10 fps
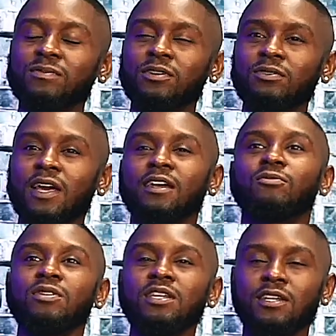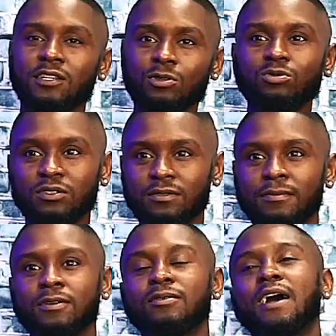bro like we in houston
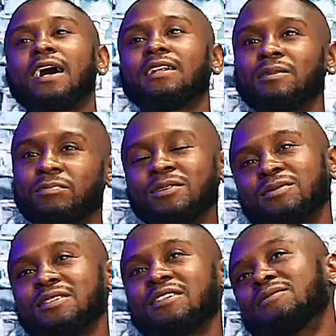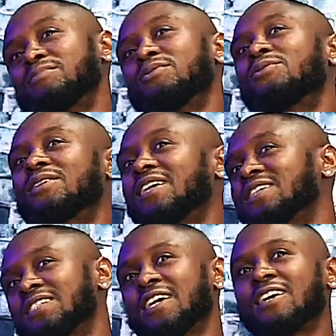bro how did pimp c pull that
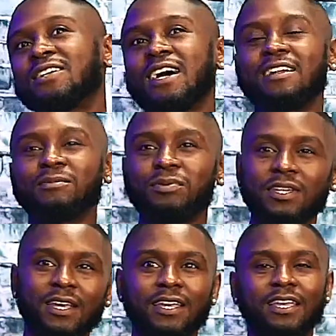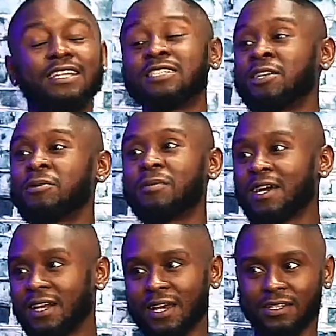sound out of pa it's
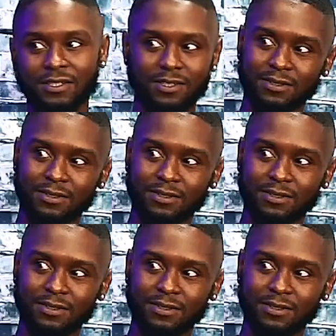nobody out there